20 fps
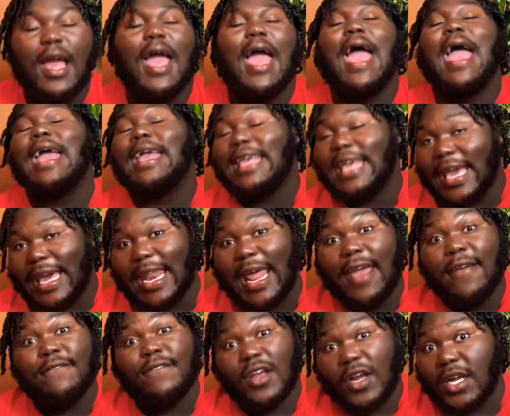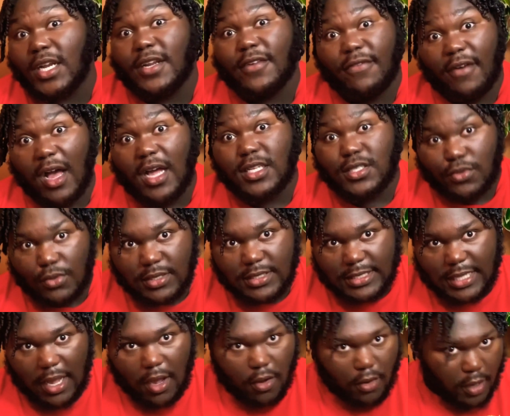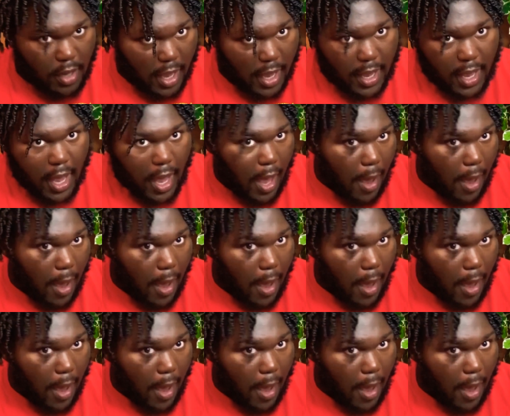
and get a very defined twist out, okay?